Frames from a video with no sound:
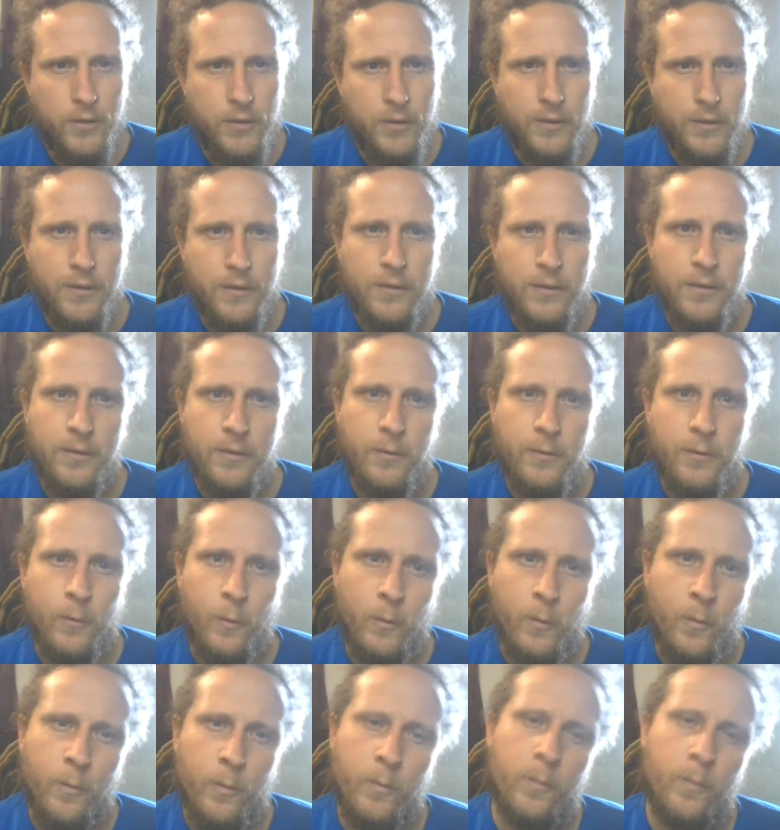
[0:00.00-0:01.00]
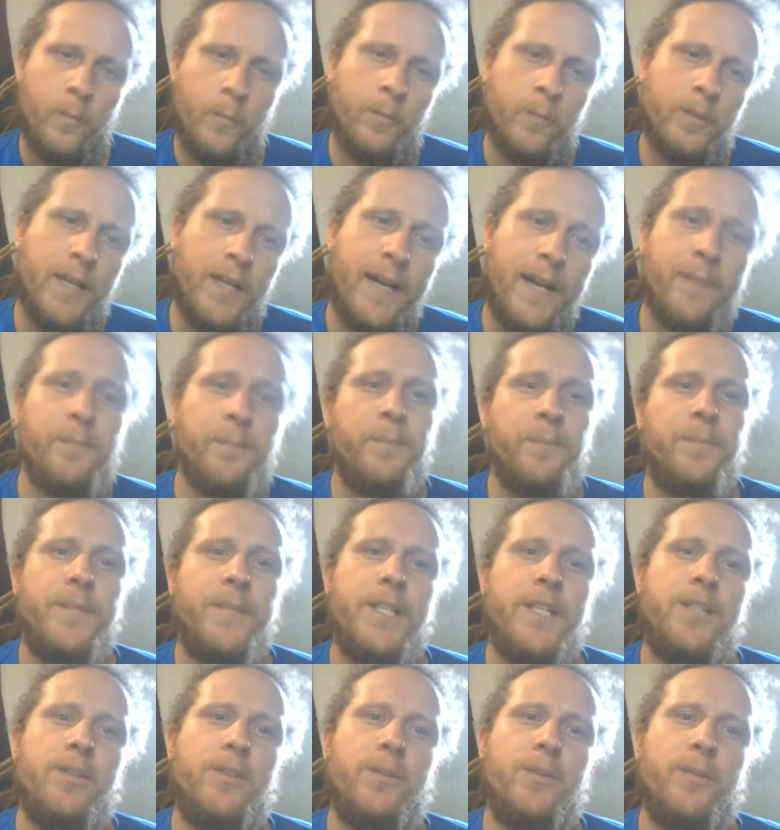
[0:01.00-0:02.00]
So Sam,
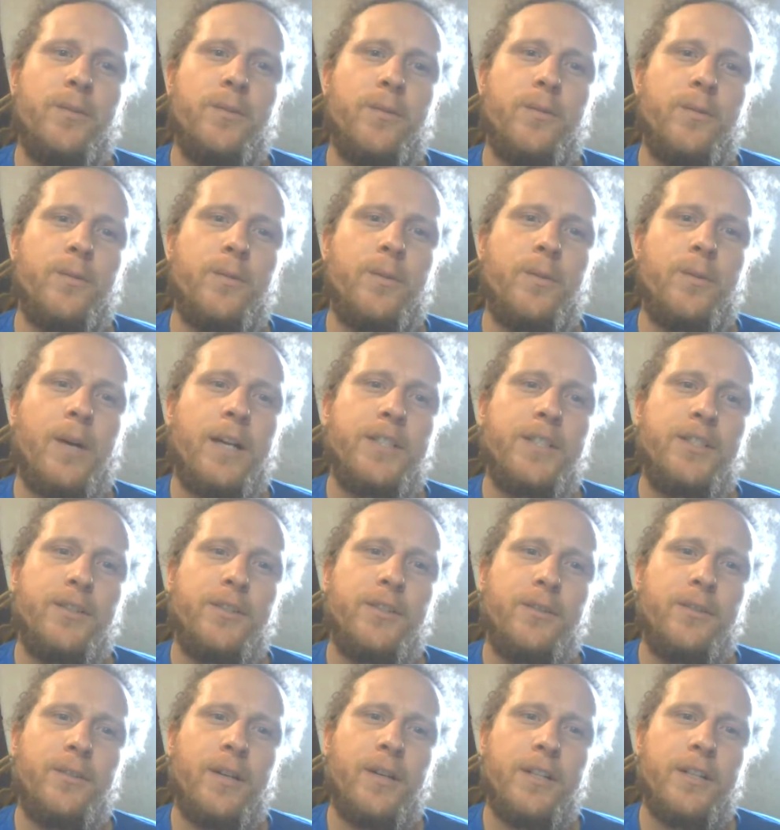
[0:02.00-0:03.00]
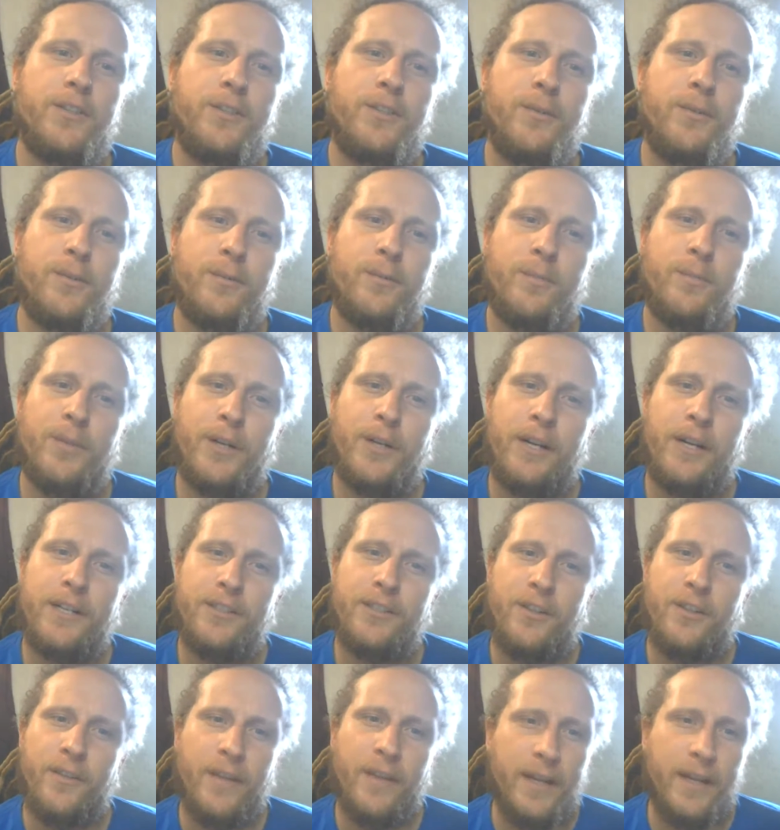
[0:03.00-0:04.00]
how'd you
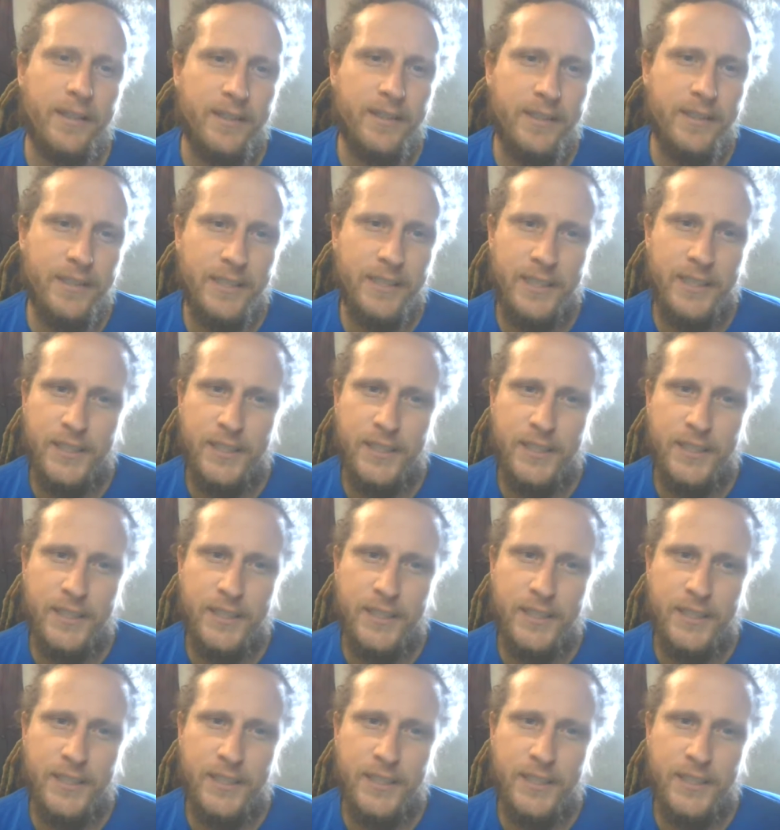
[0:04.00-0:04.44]
progress on that?